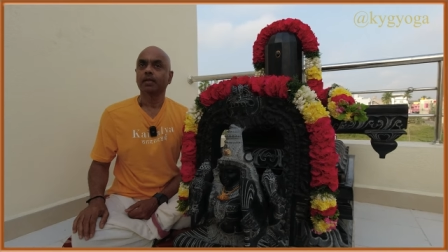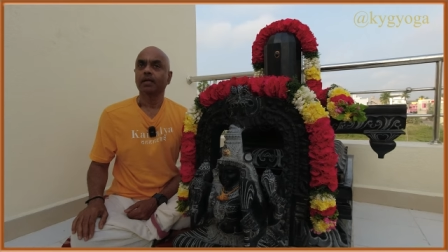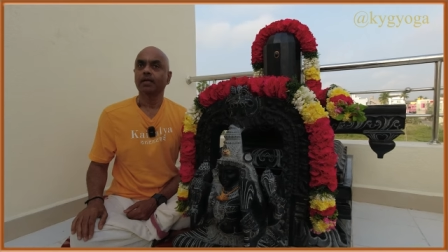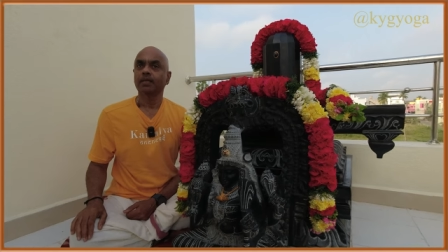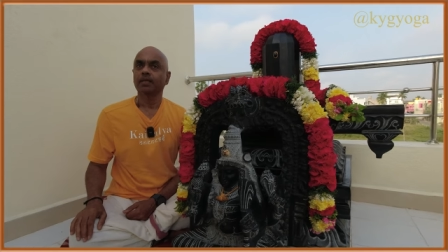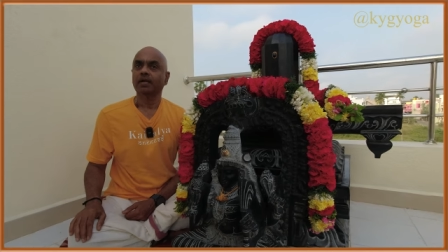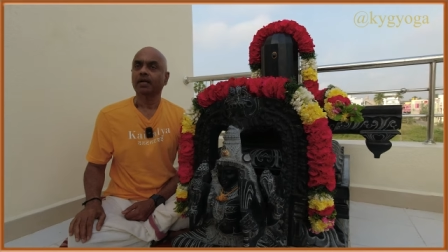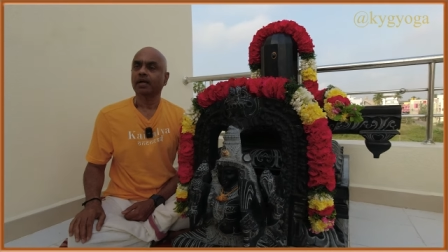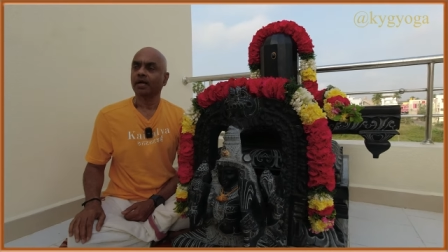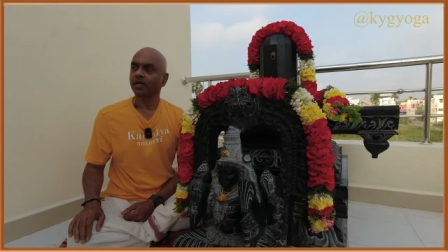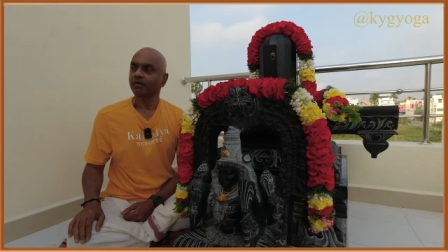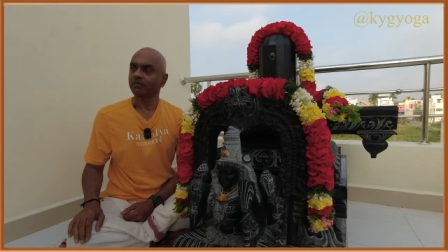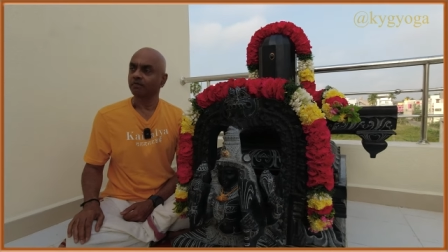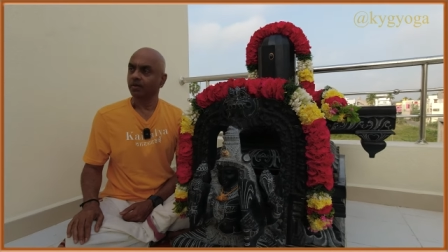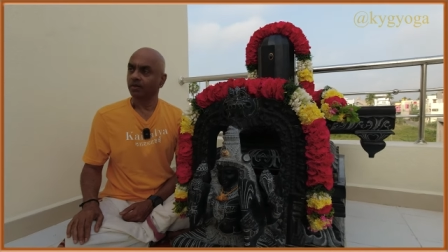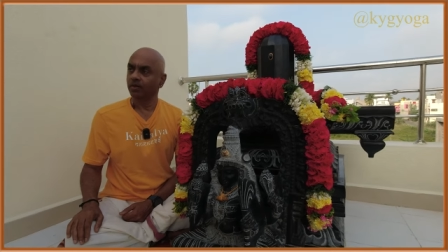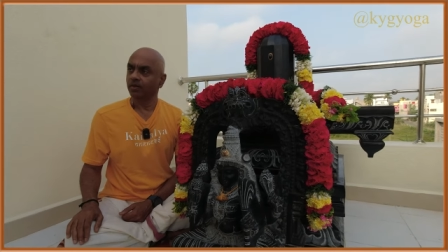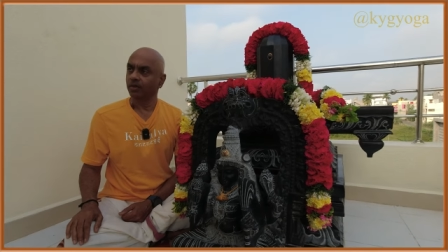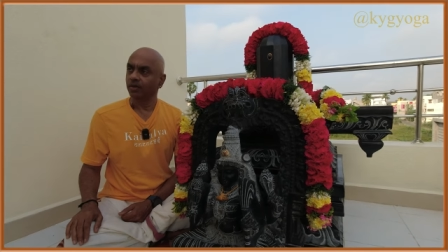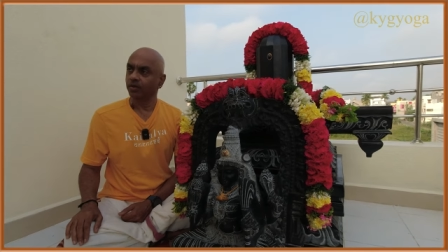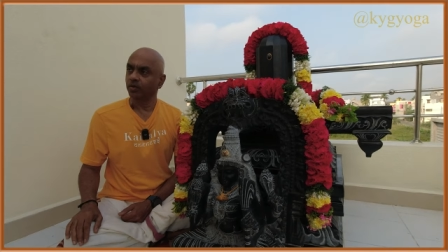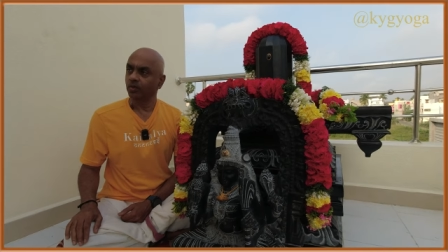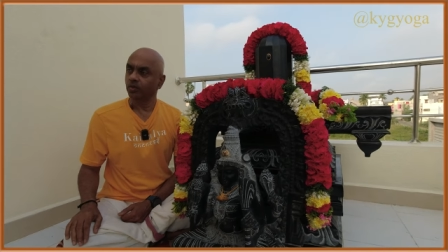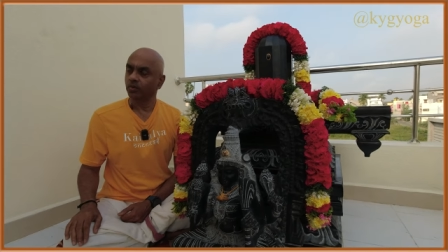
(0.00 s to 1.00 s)
in the
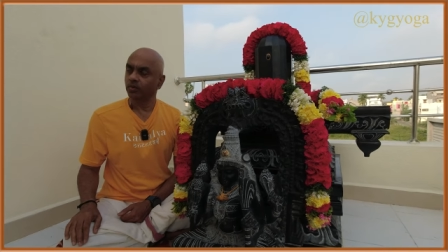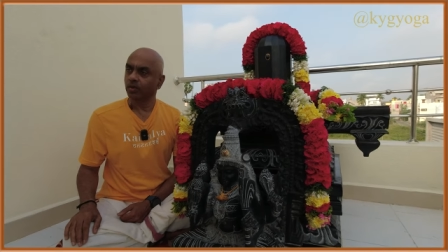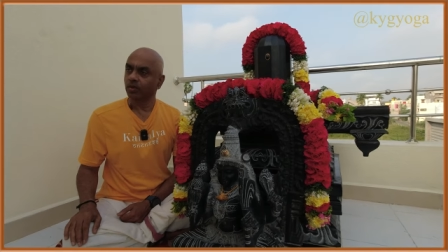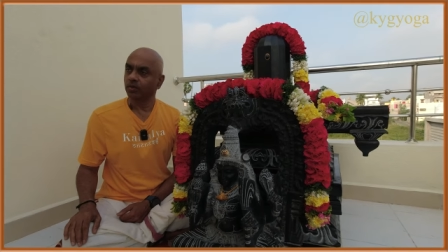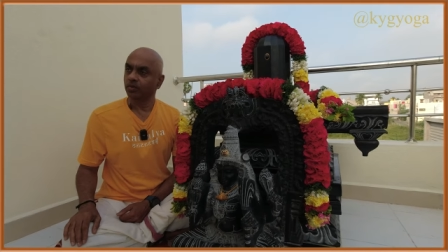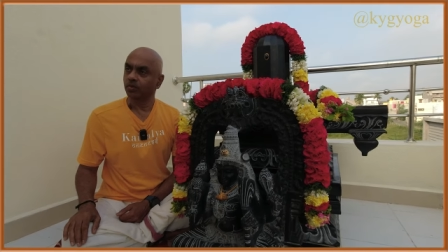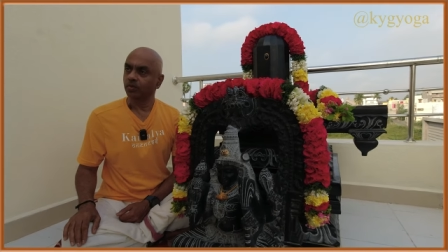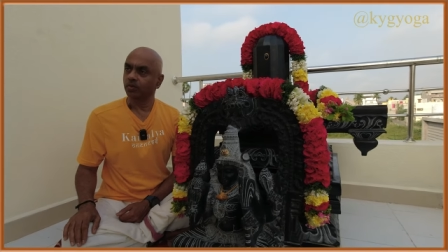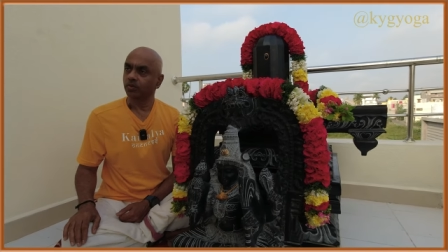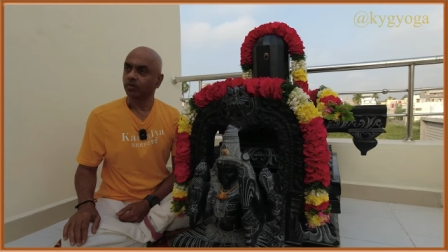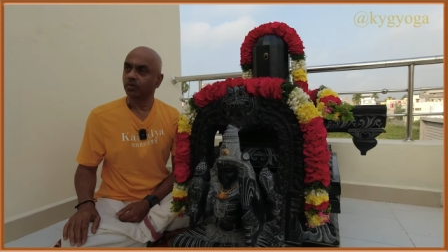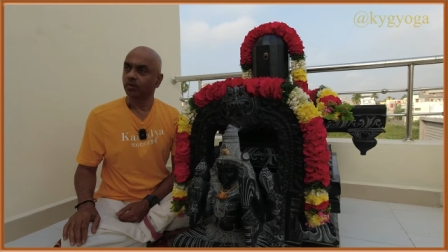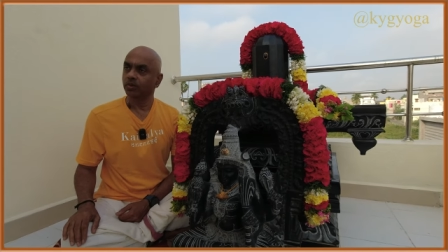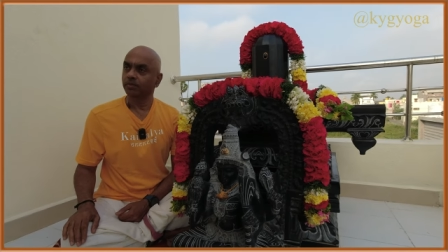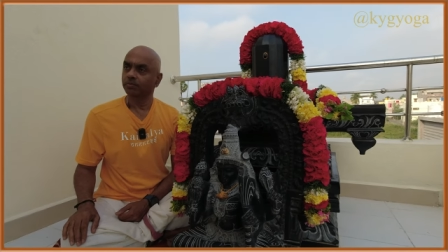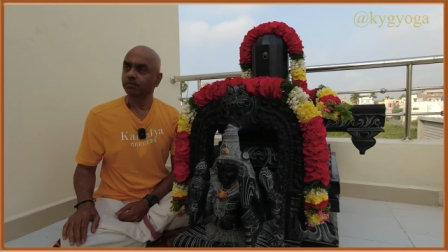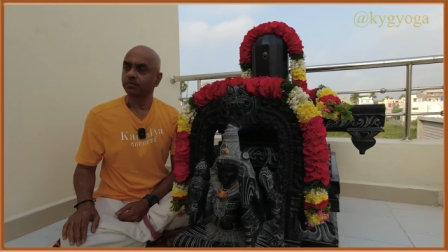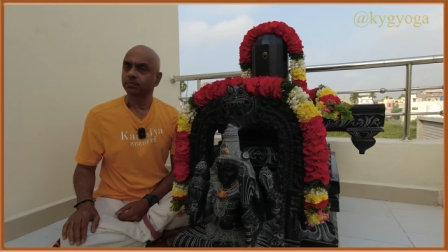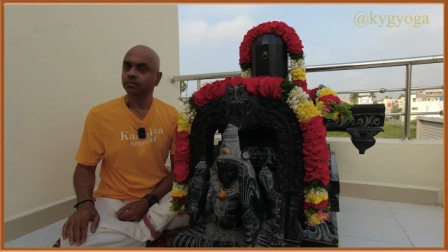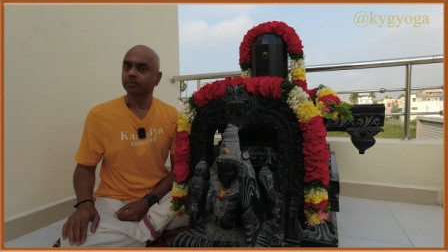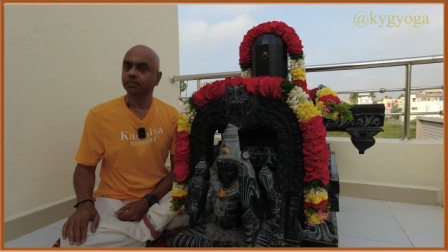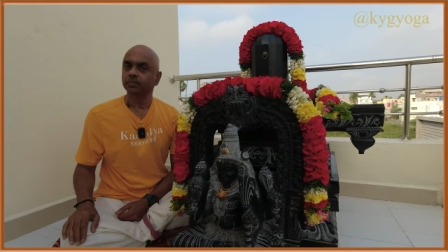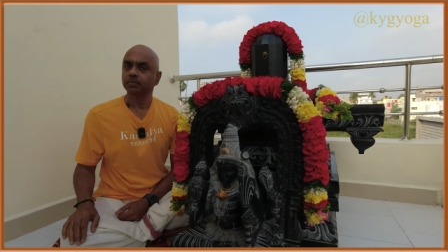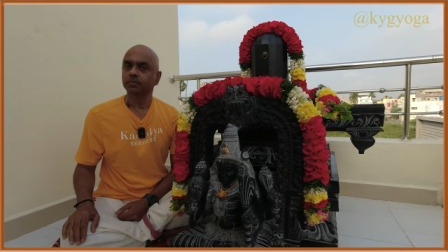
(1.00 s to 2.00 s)
Kaivalya Yoga
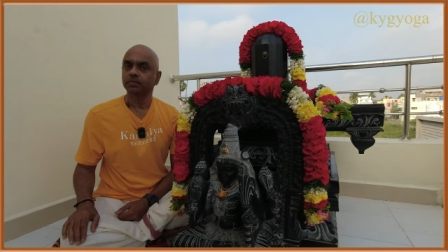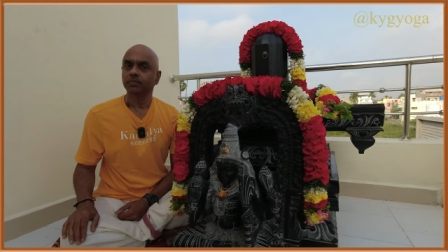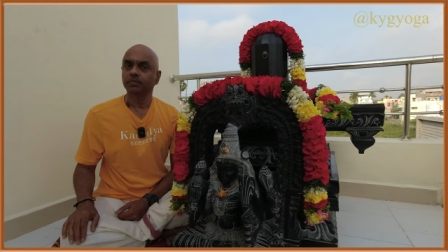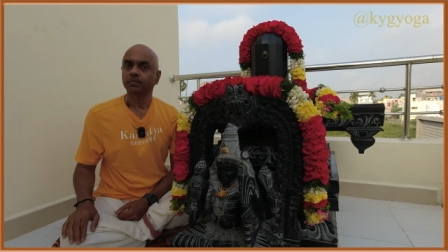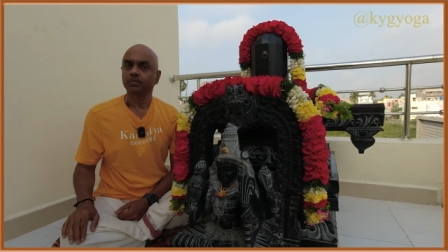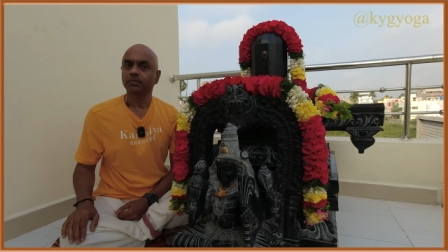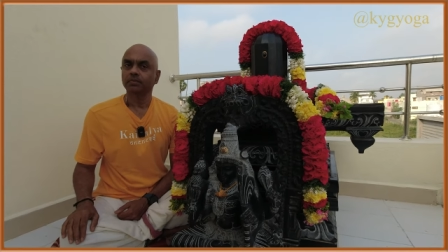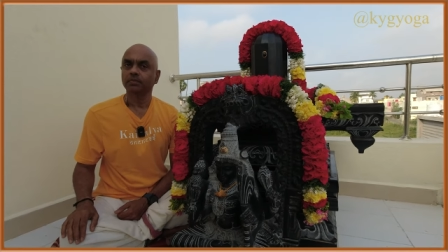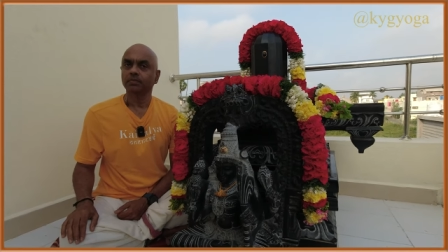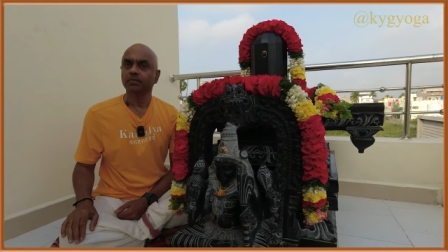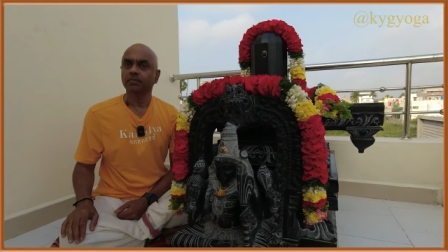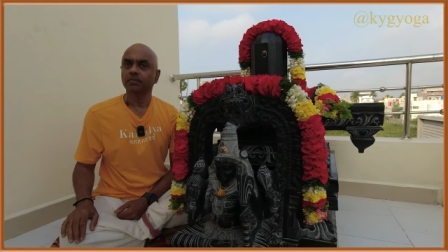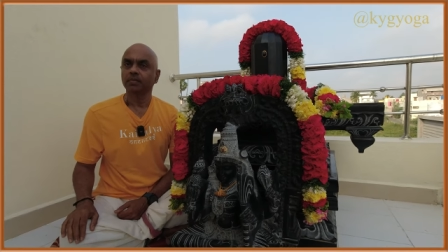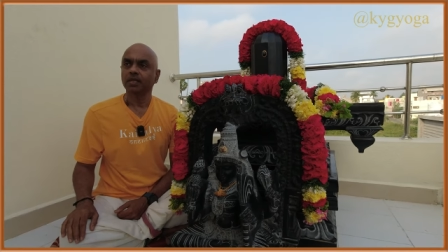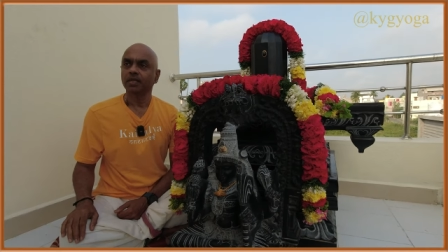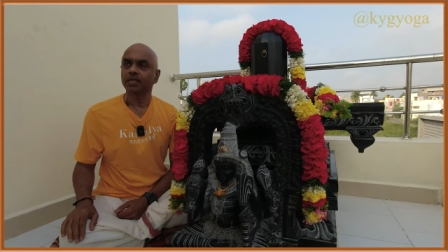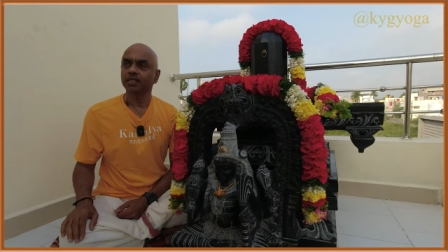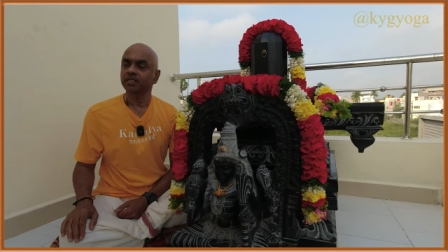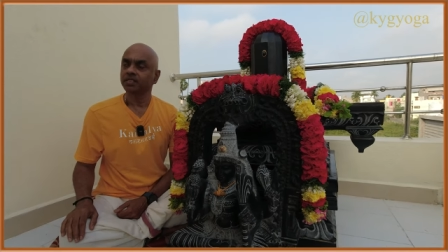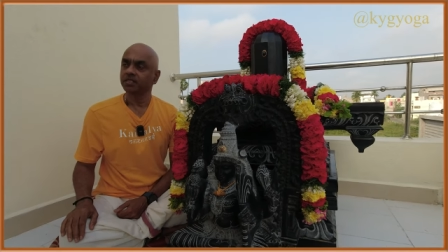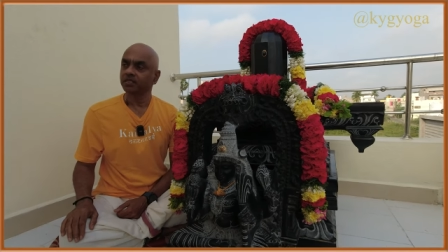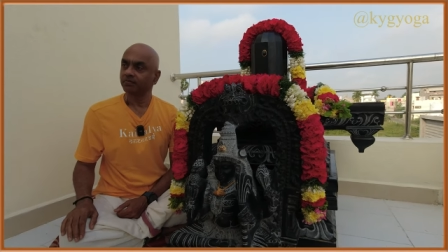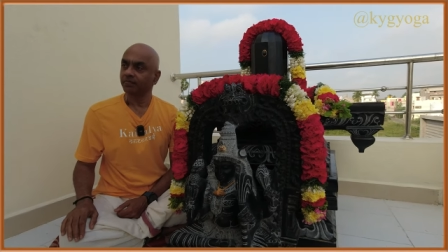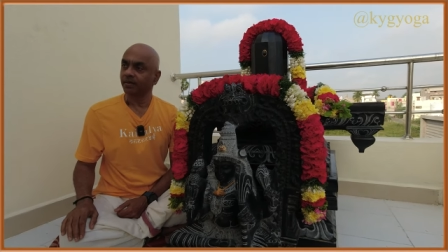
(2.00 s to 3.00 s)
Gurukulam
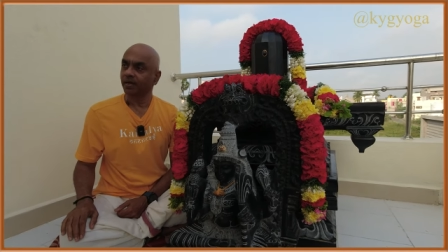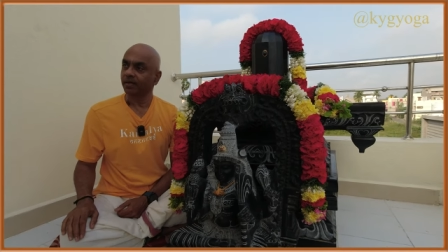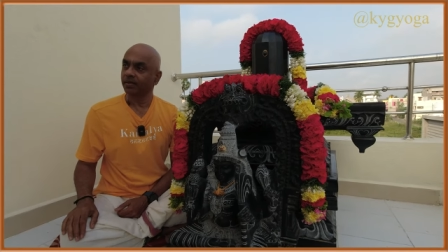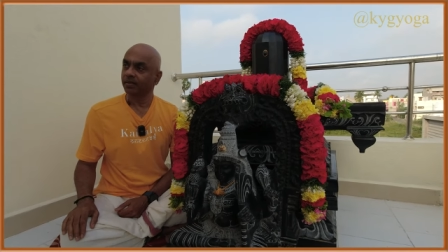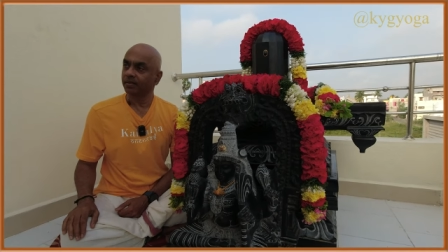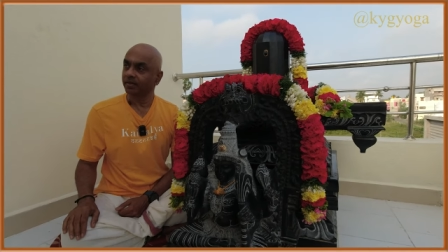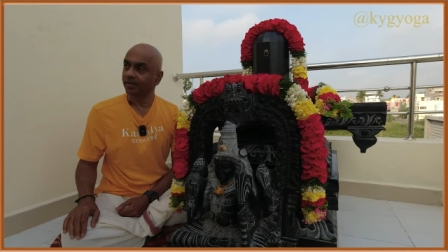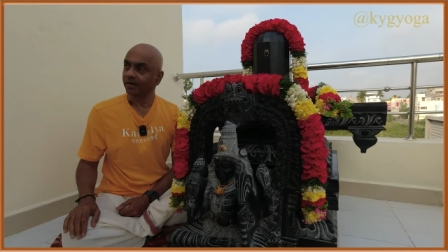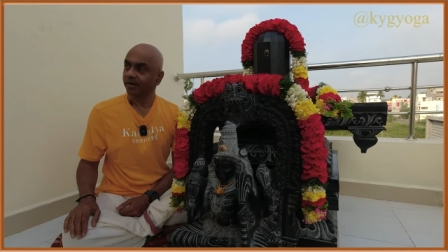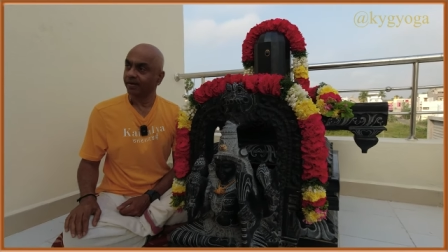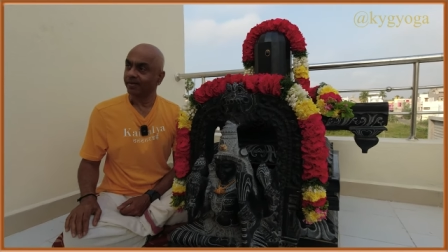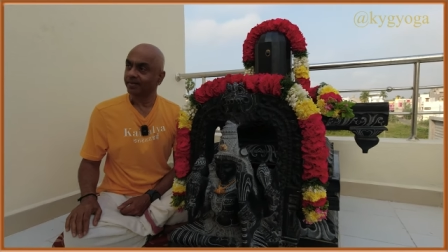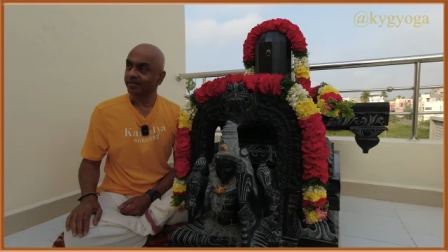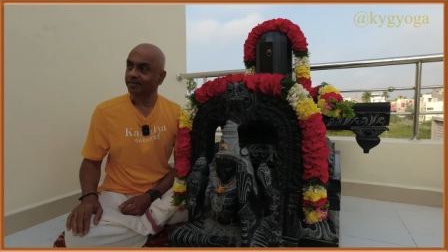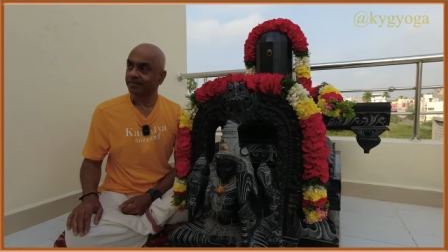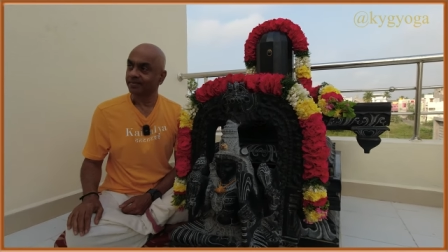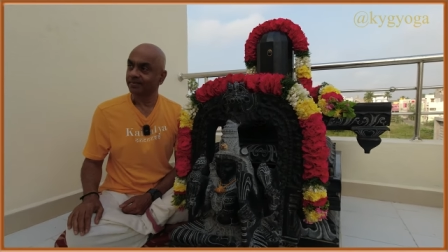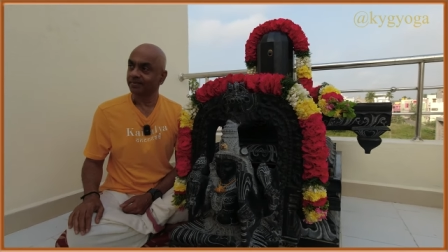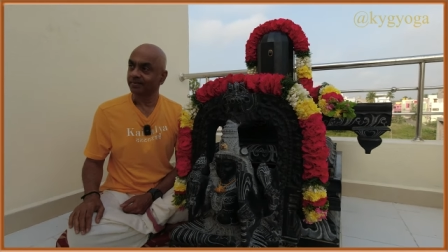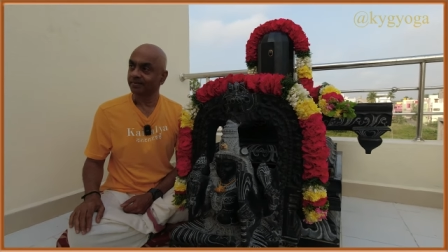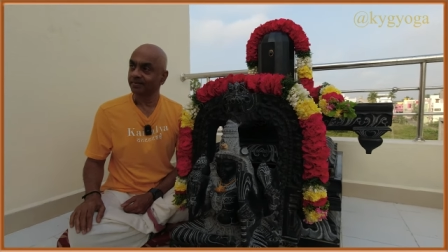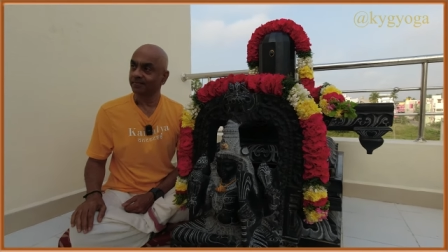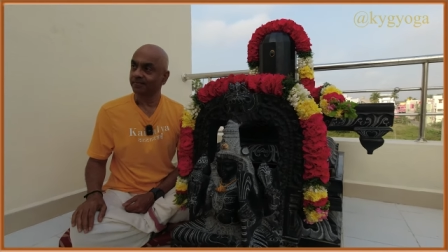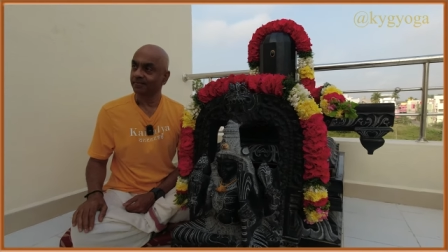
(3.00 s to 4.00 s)
is divine
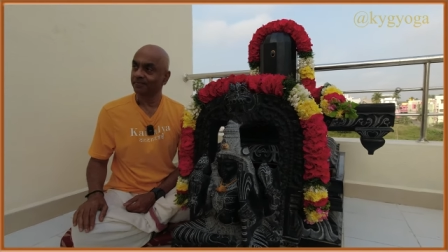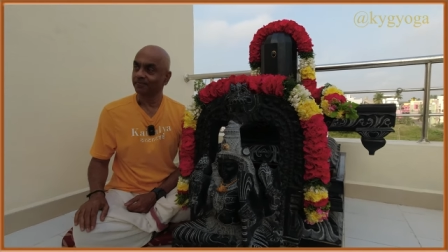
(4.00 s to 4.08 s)
grace.